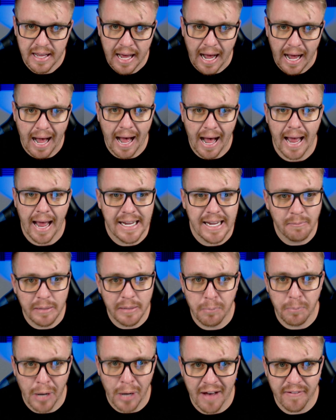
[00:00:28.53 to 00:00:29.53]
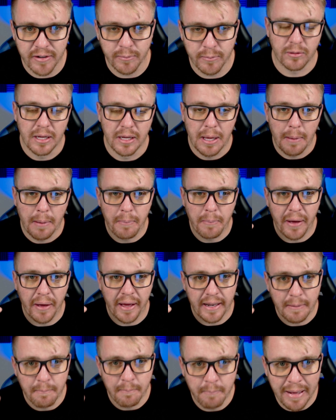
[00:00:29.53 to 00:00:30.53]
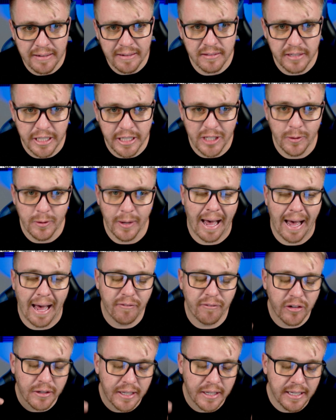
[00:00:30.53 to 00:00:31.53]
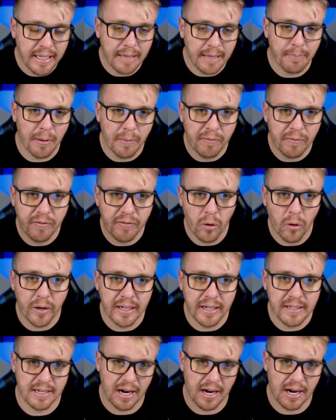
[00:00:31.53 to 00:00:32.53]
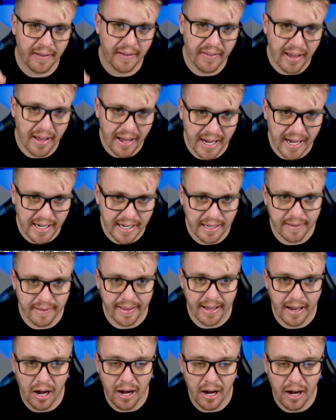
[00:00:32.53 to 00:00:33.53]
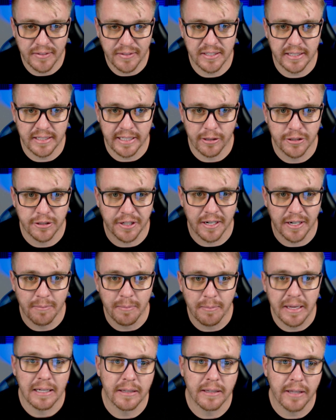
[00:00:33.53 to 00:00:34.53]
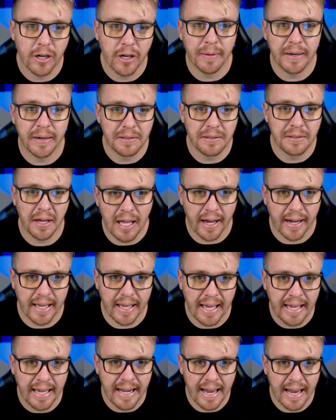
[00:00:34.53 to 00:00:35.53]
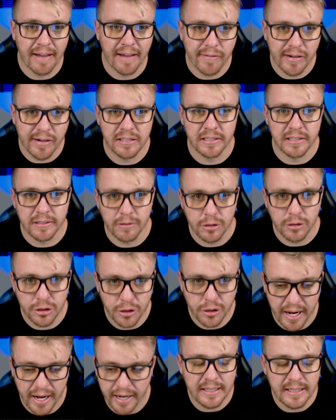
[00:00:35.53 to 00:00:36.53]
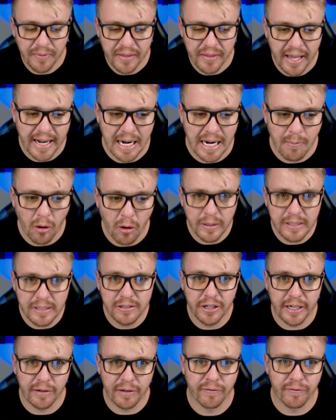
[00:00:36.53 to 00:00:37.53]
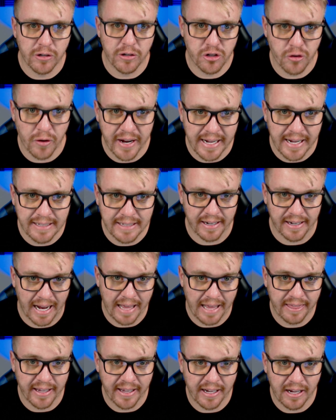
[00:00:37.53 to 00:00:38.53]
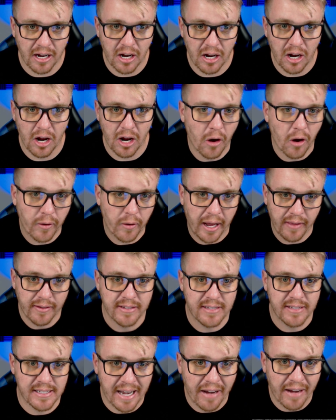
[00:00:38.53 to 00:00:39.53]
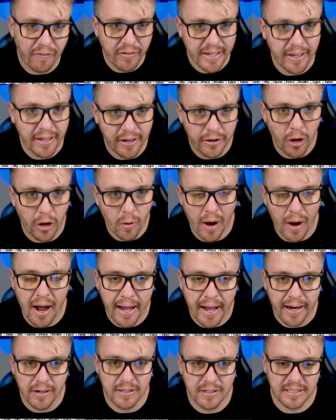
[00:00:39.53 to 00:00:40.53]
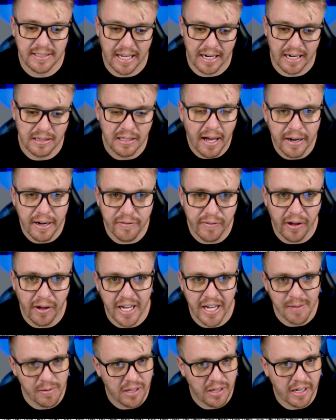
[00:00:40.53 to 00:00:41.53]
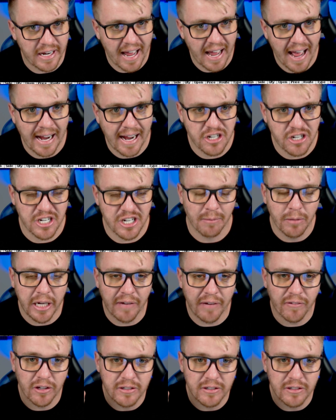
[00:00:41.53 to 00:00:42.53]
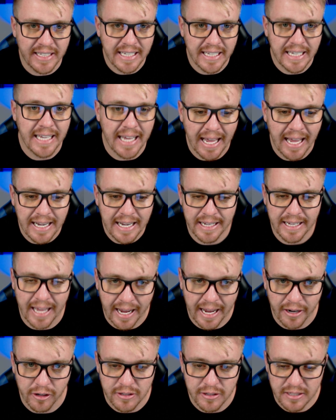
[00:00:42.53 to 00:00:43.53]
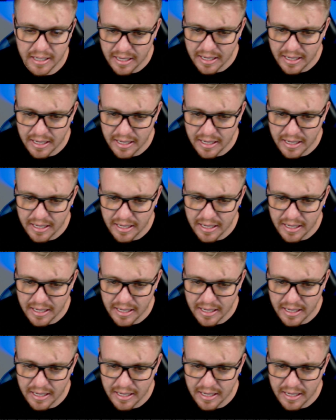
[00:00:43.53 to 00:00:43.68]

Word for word: I can be profitable, but mentally you have to keep focused on the idea that obviously there's going to be a little bit of luck in every single trade. And I'm always looking for trades that I think, okay, this is definitely going to go higher. This has got a lot of volume, a lot of action. I'm looking for those key indicators.